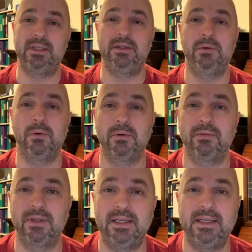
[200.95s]
in the order
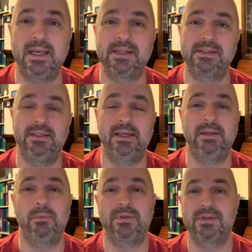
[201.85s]
that he has done
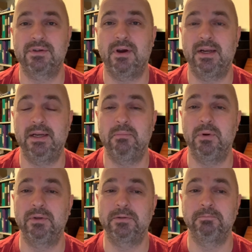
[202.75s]
it with the Scott numbers.